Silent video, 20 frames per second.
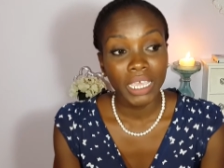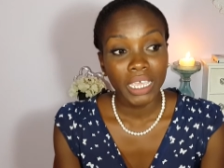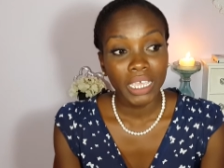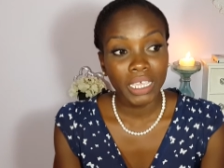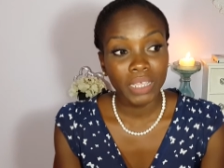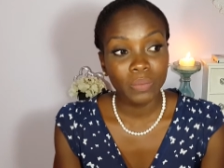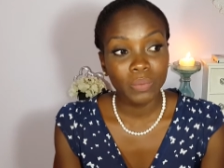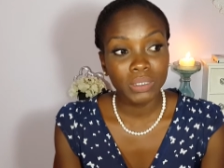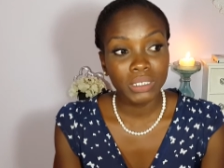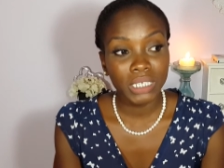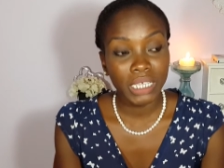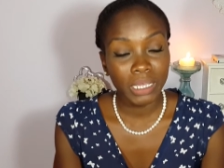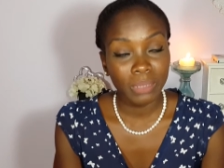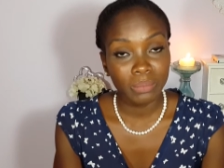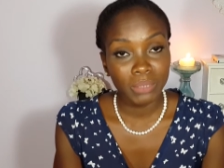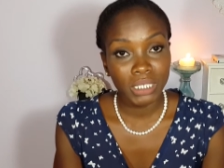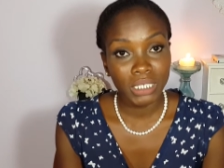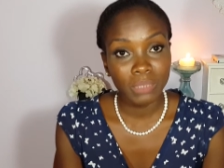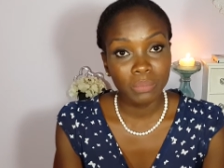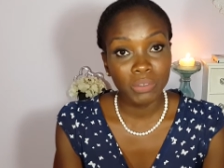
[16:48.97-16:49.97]
It was
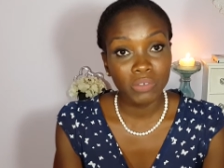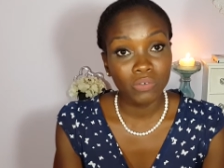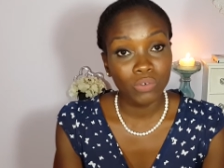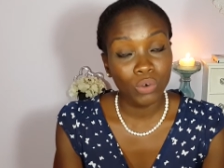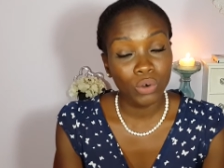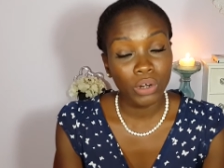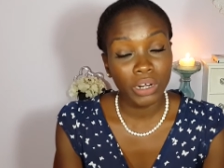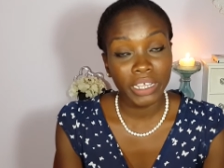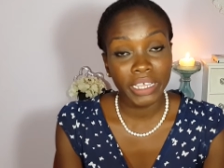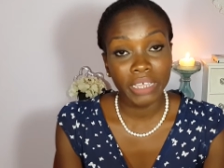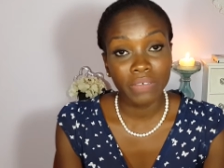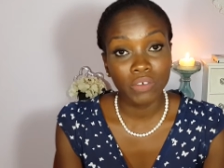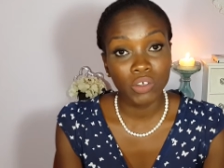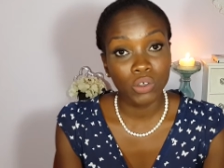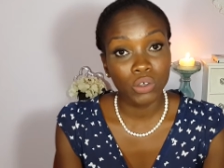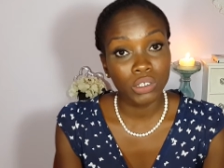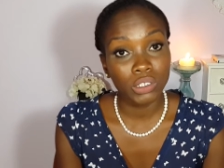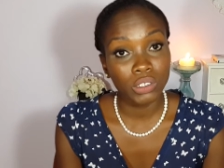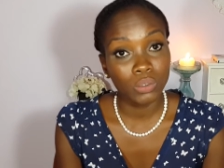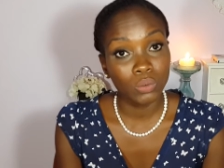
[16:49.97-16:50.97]
empty before I ever
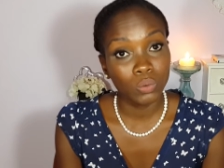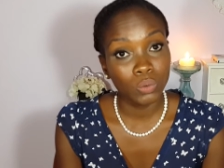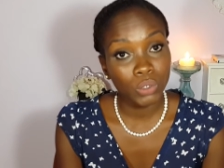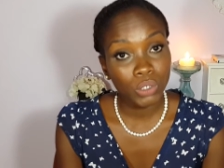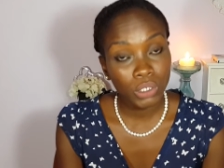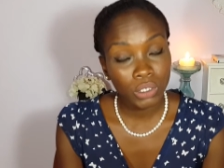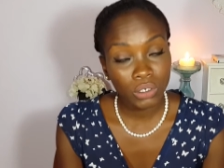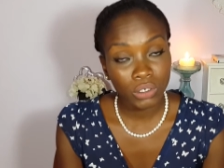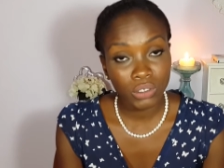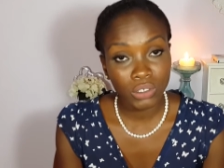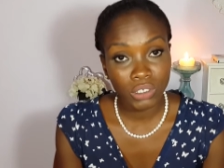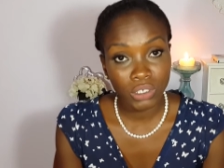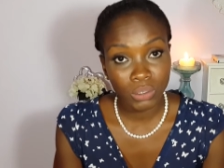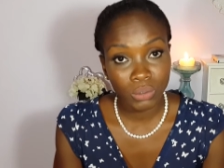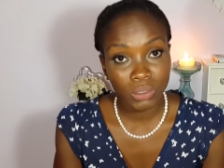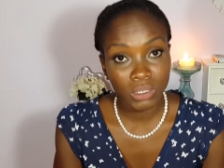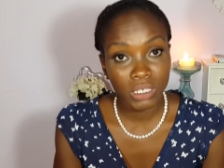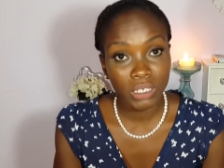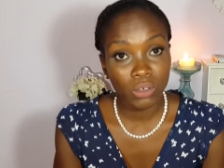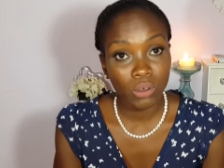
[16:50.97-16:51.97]
got to work on
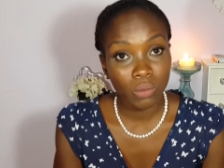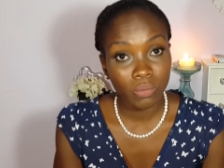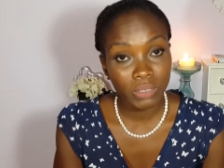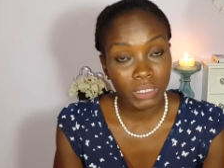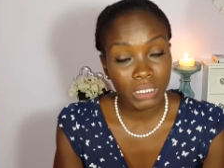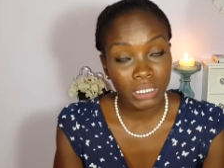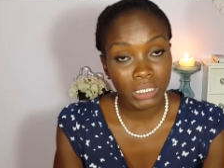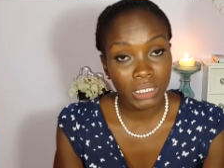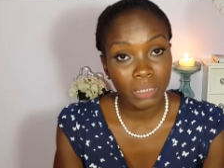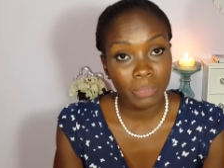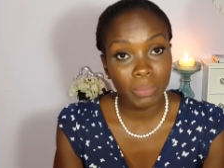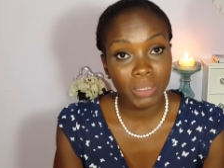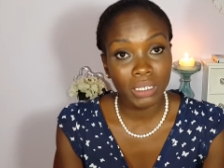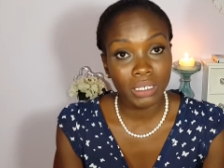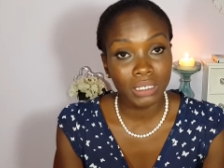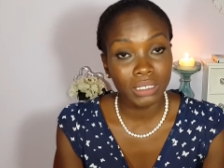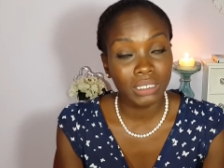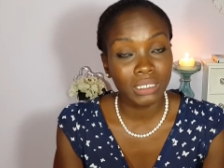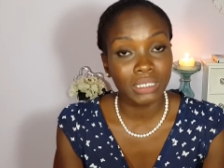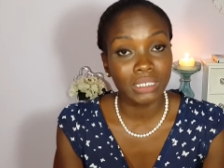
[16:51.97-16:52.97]
Tuesday, obviously,
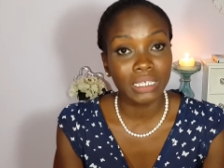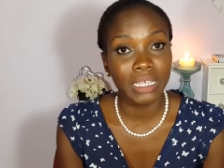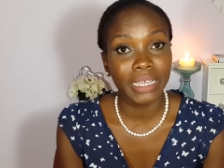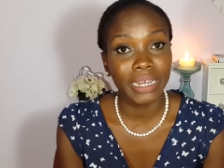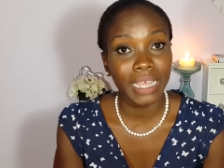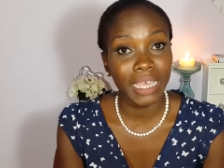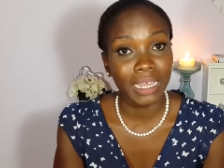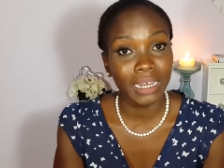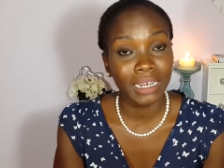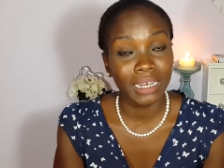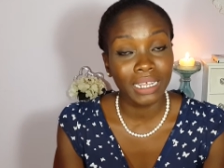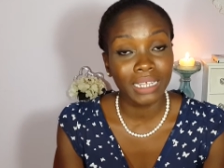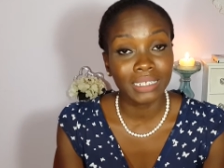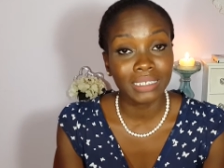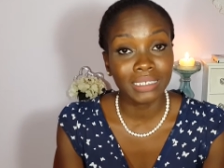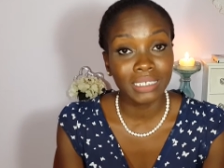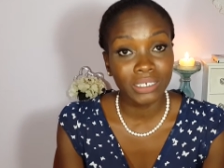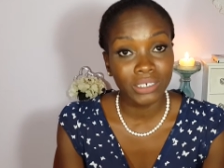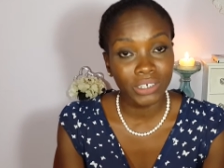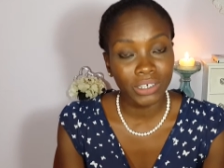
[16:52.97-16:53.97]
because I'd had it
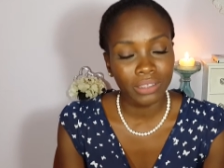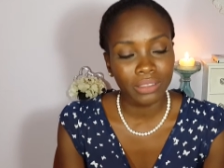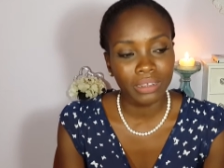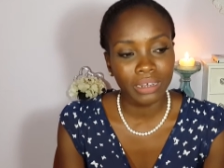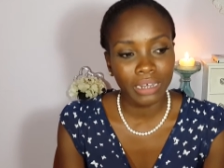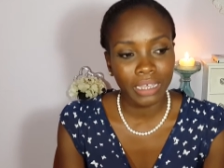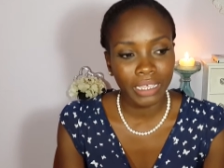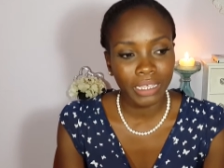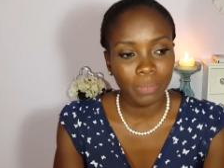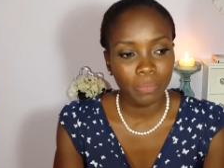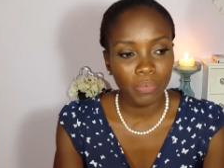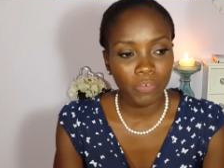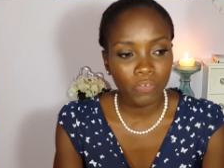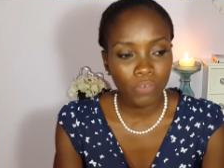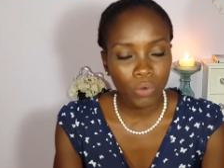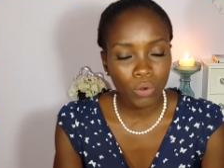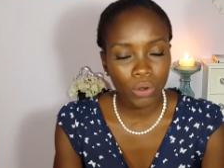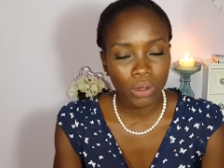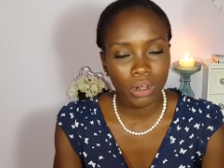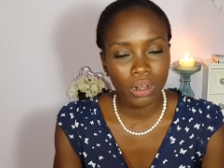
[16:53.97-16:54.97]
at dinner the night
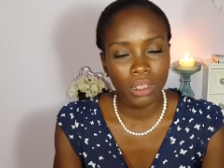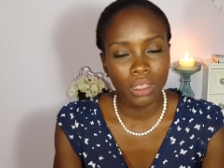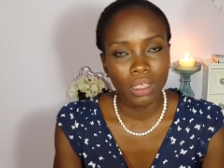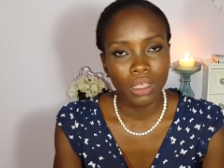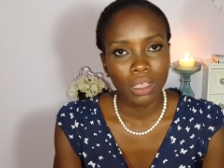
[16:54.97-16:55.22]
before.